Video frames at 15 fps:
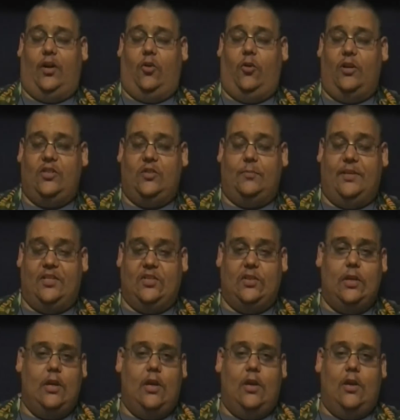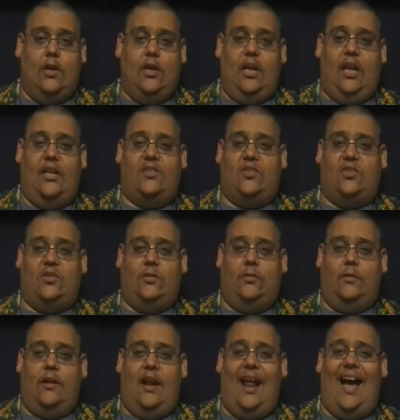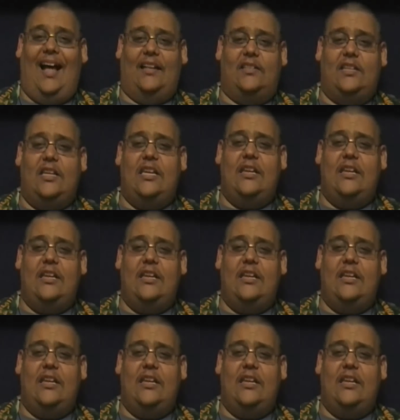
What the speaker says: Christmas. It is not